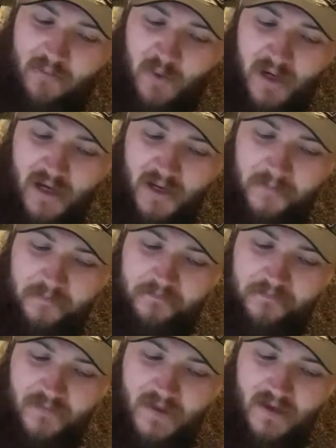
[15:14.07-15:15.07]
But
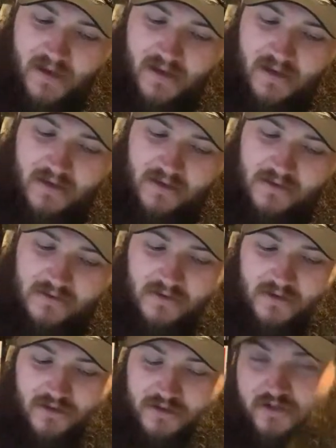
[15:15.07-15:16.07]

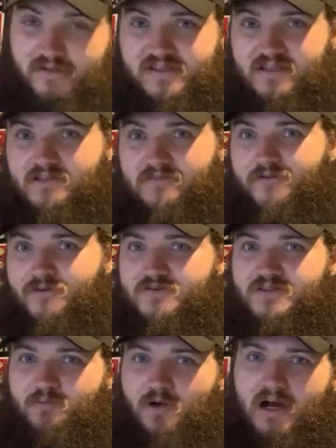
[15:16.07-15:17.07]
could see a few
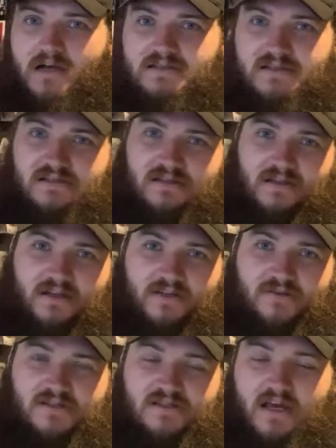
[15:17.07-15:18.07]
surprises, like I
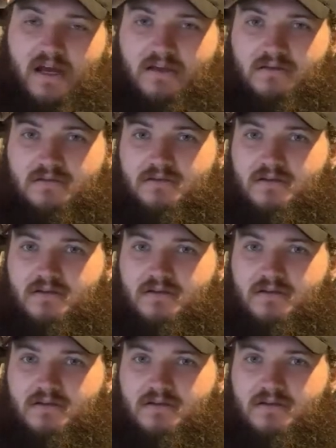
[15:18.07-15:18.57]
was saying.